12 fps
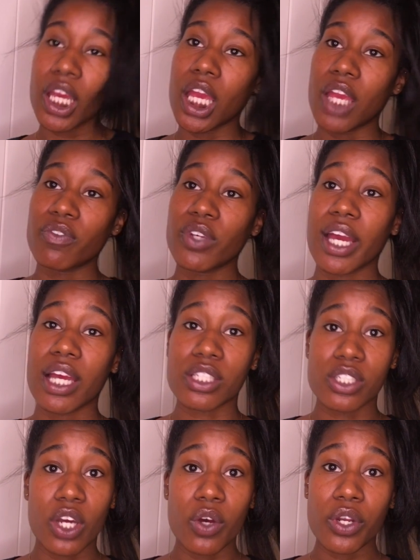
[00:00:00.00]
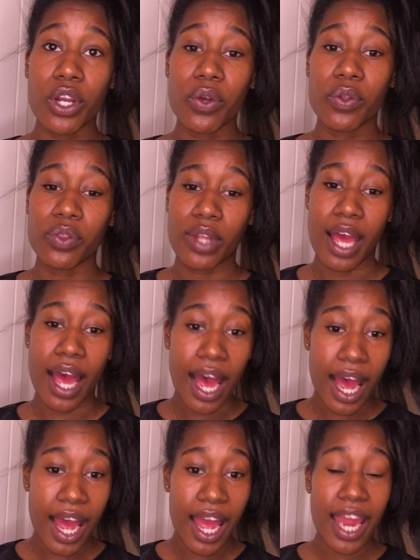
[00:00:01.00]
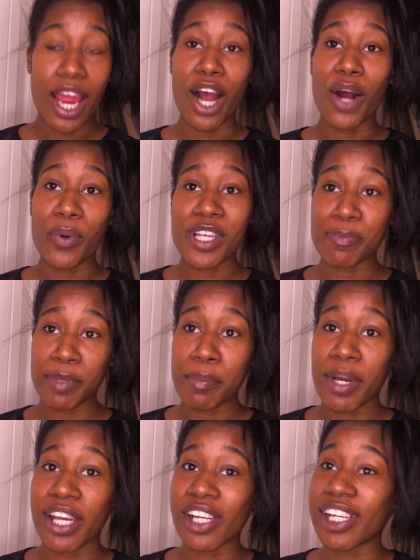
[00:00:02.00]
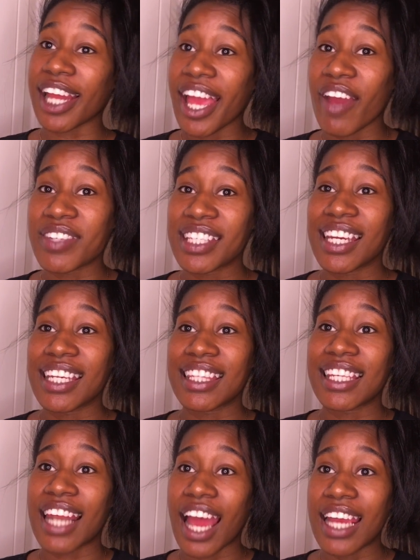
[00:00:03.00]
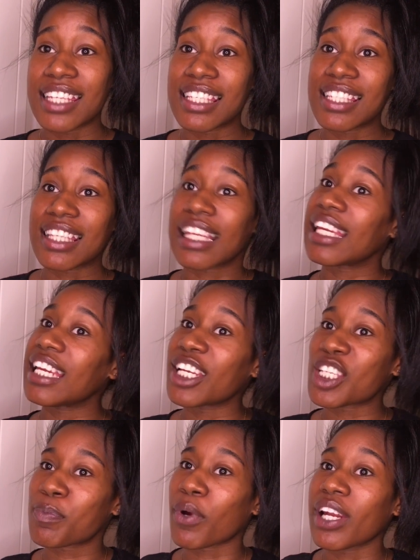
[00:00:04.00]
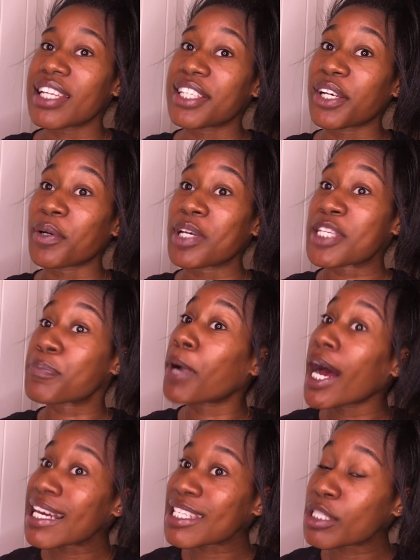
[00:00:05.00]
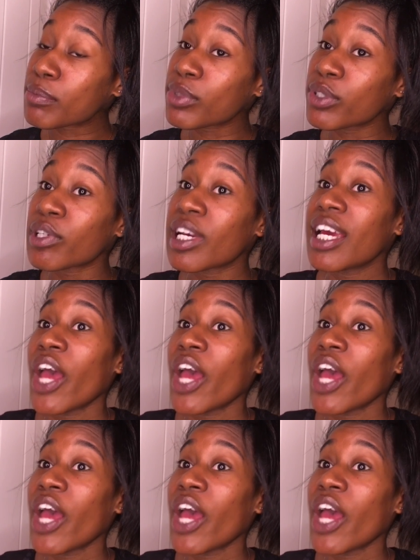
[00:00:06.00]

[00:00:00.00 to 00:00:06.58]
If you guys don't know, I always split my hair in half to get the nicest and neatest ponytail as possible.